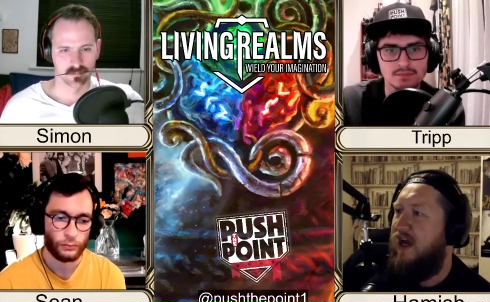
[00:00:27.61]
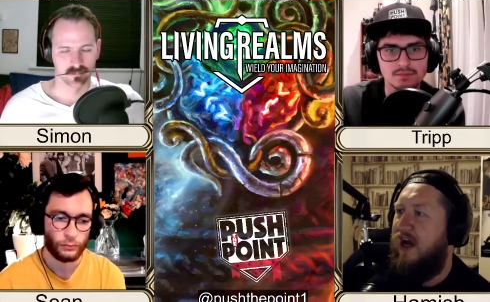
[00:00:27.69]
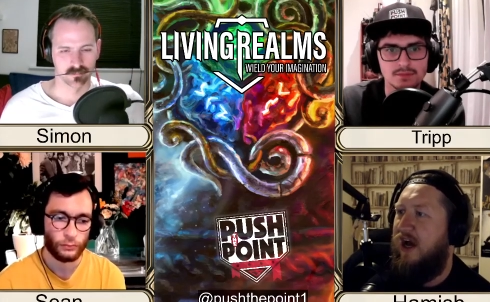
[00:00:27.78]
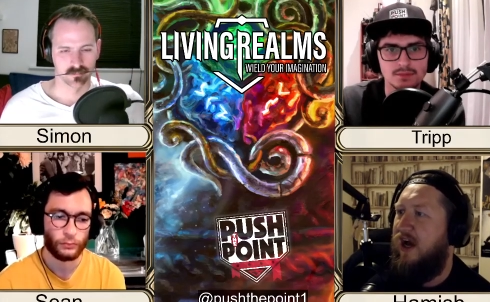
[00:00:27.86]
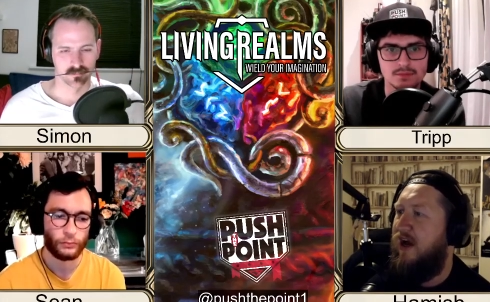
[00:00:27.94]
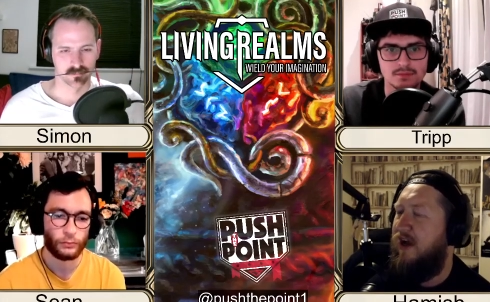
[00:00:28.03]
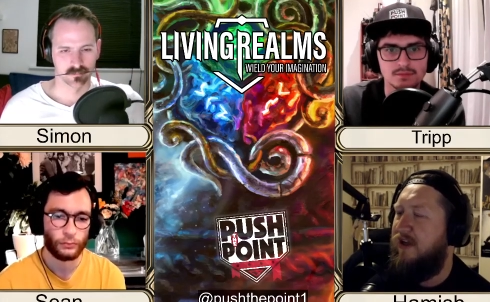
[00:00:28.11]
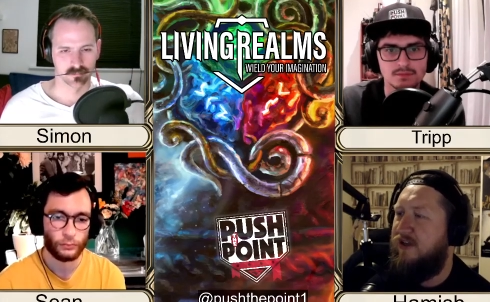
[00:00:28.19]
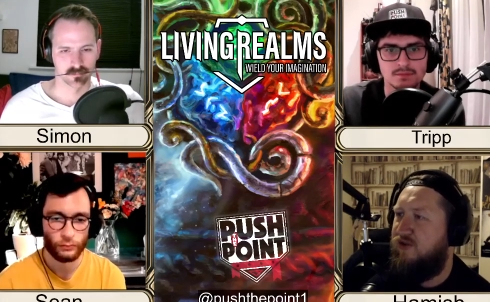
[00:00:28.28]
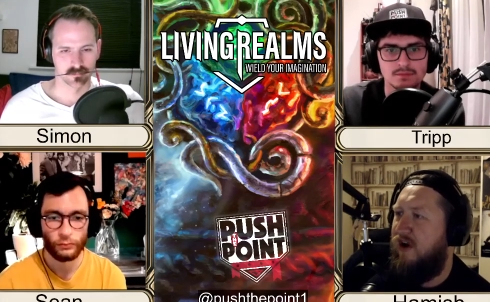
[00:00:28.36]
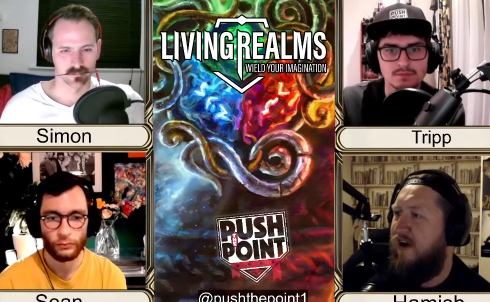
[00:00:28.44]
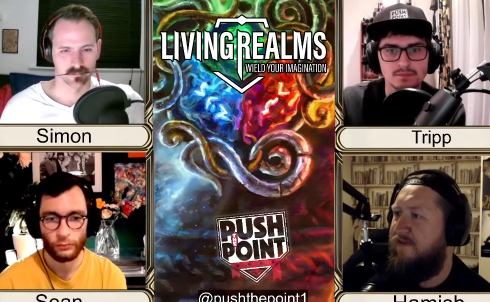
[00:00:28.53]
Speaker 1: Uh, you
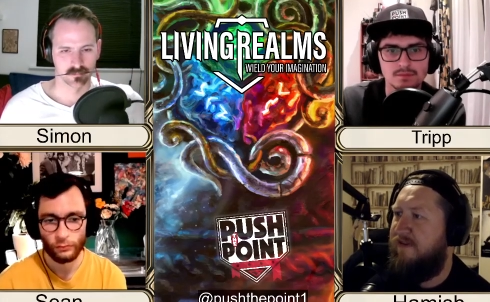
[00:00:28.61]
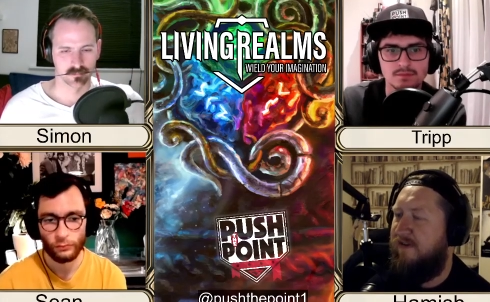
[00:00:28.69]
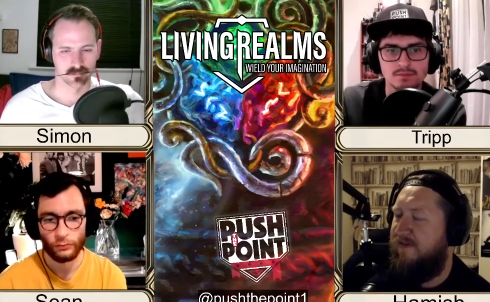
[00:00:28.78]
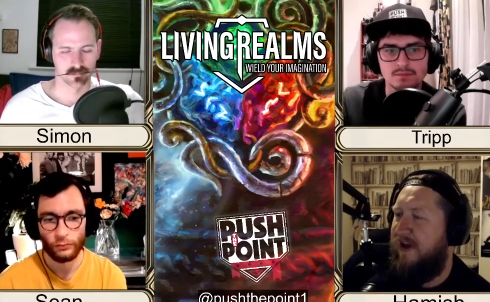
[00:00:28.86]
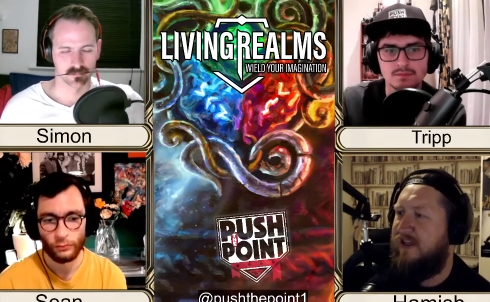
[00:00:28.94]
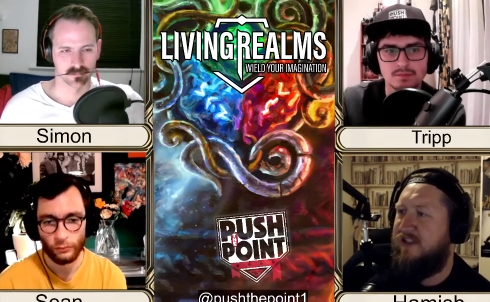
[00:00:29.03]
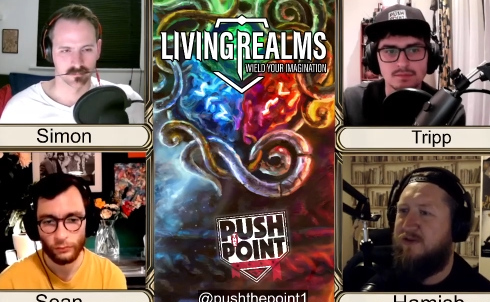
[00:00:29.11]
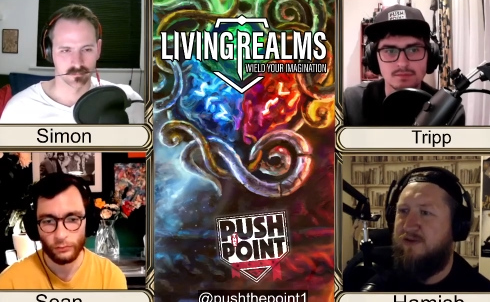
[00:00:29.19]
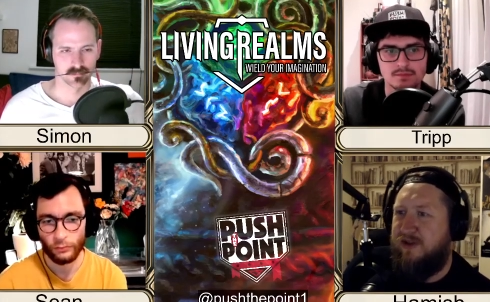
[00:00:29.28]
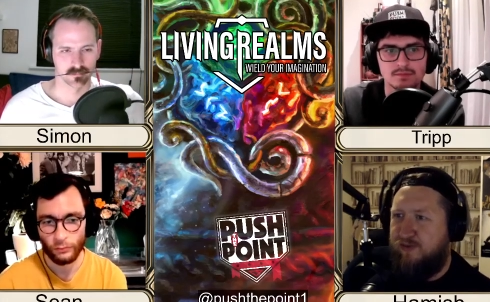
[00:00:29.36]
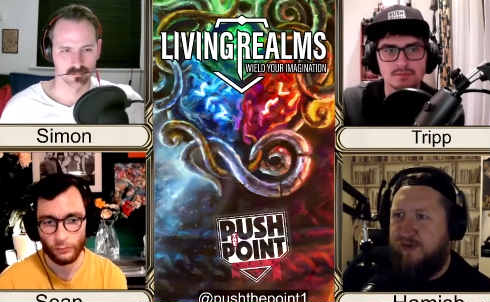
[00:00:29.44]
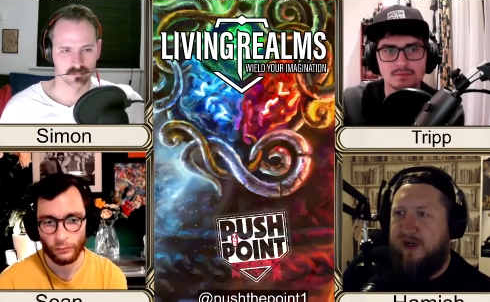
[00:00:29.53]
draft events, which
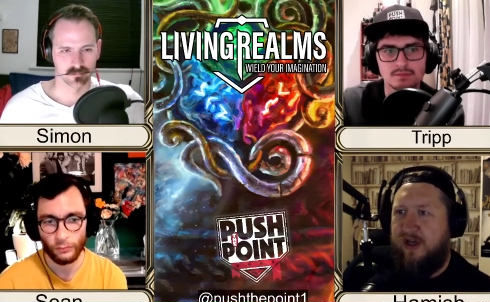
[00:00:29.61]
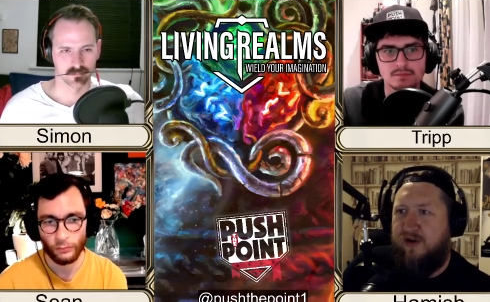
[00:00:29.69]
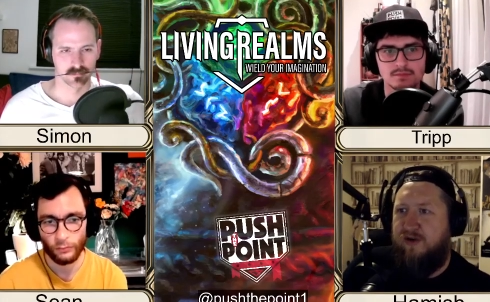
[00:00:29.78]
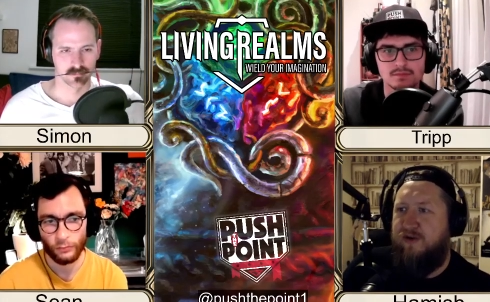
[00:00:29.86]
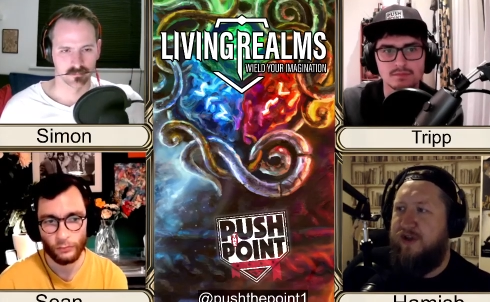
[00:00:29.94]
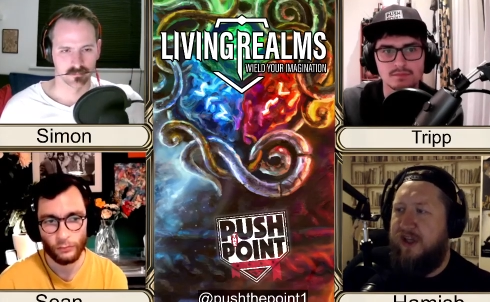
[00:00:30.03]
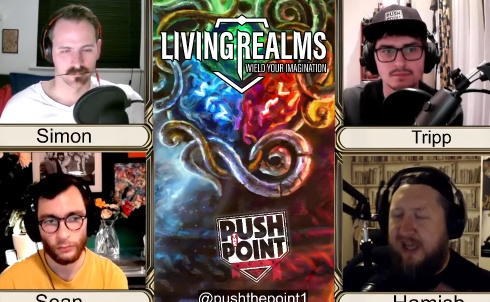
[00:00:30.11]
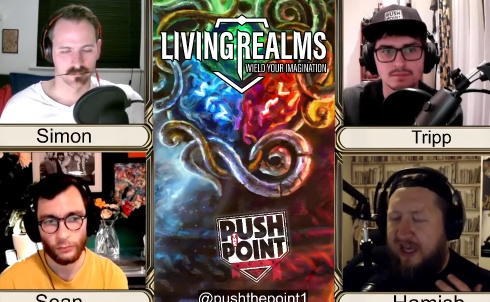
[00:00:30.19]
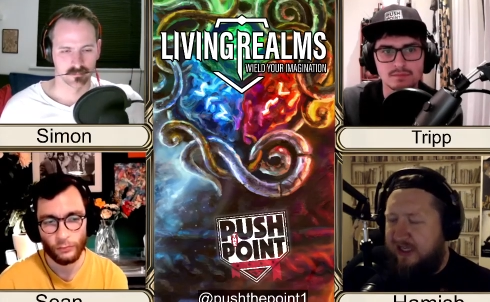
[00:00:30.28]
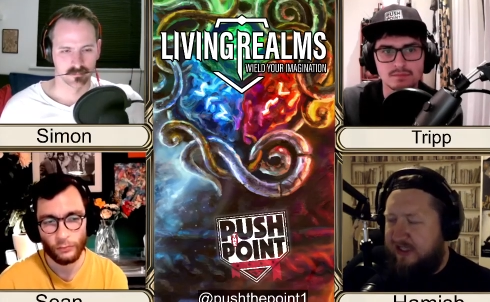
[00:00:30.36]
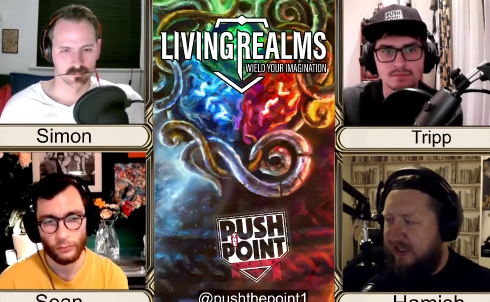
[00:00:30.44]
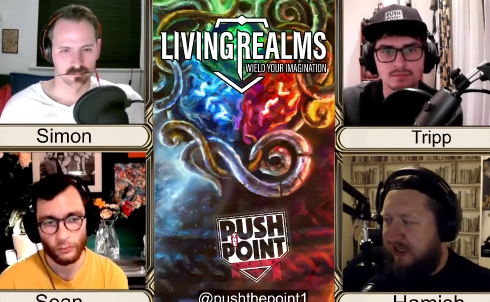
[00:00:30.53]
are really cool when you get your
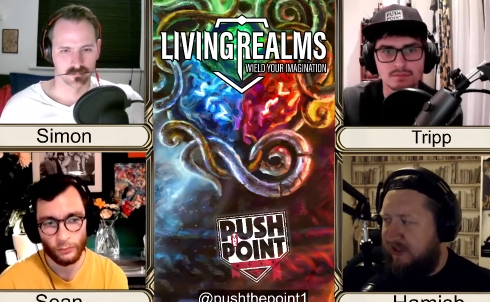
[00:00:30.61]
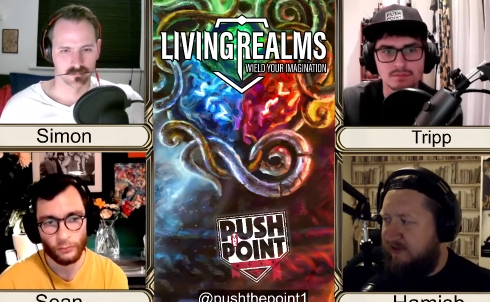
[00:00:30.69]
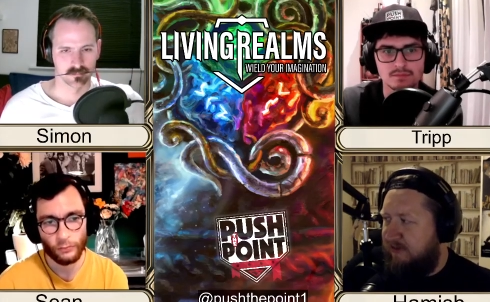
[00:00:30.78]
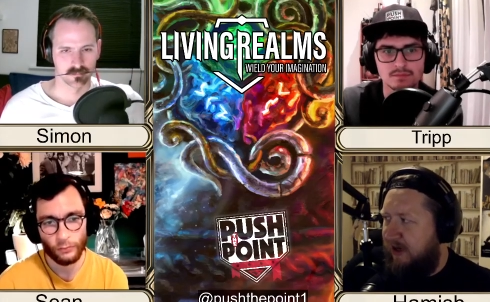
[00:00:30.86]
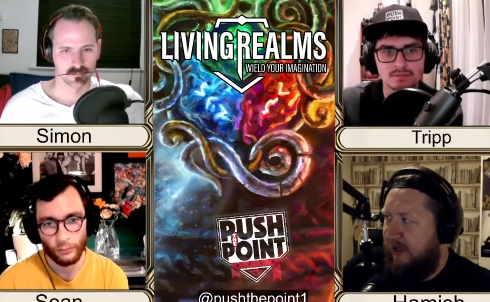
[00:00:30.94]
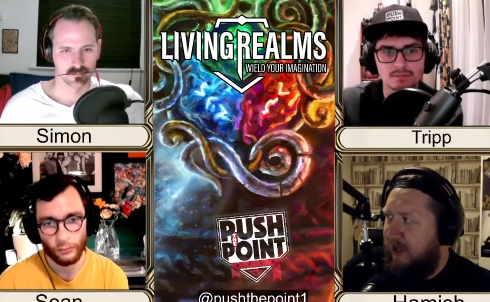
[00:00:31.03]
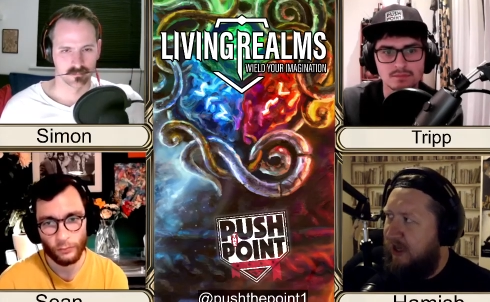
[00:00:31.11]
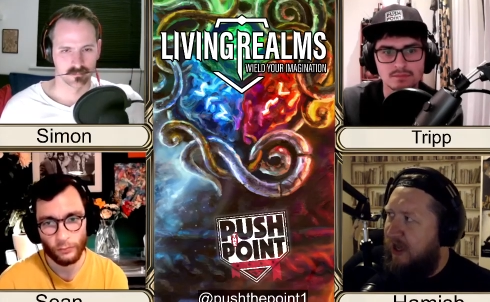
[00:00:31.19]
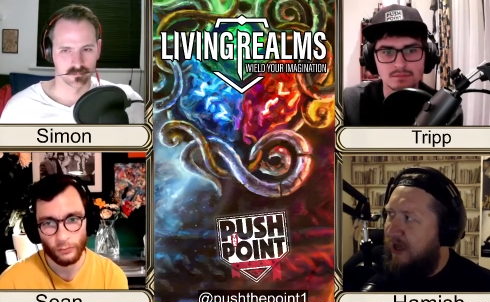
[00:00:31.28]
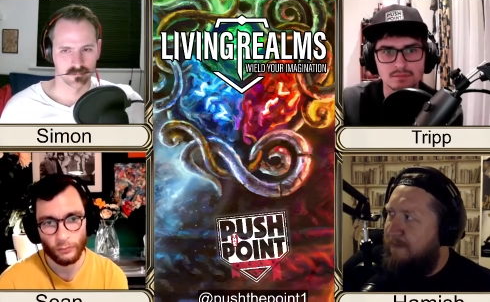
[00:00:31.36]
tickets right. But